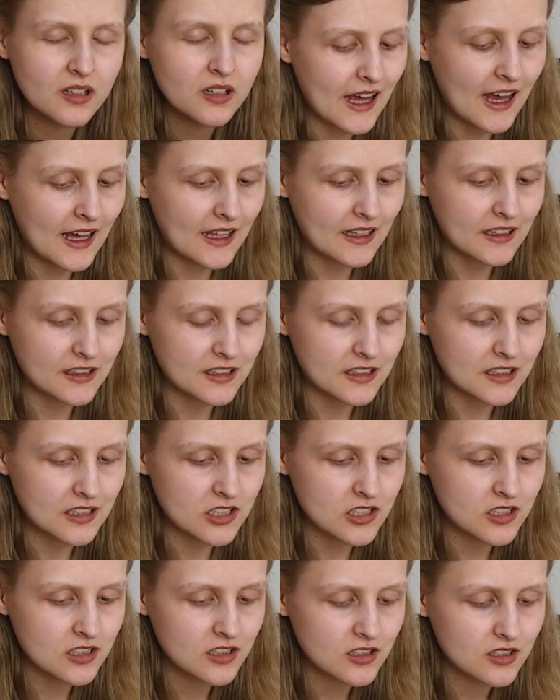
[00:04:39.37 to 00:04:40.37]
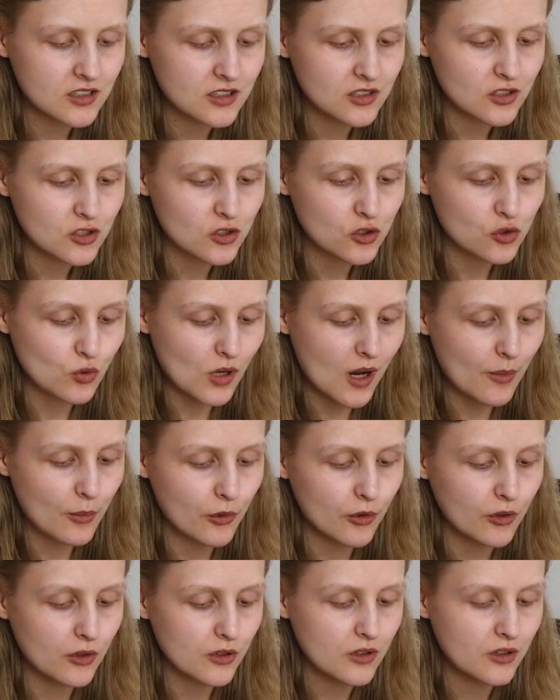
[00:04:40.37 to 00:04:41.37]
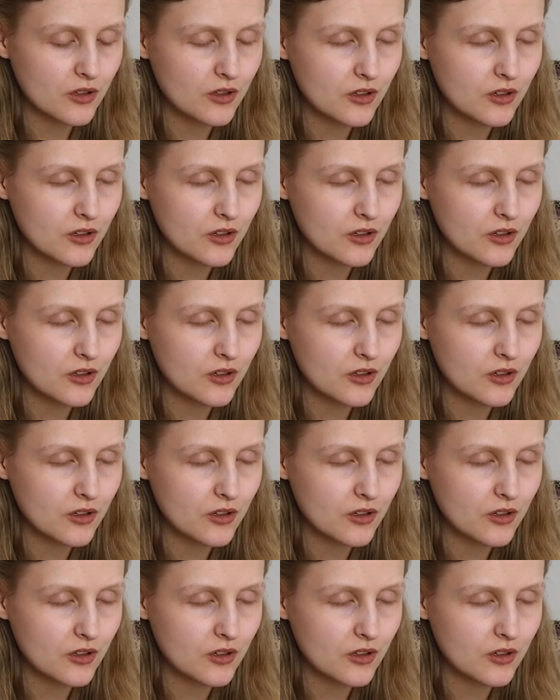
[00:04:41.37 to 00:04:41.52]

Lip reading: and Dremel.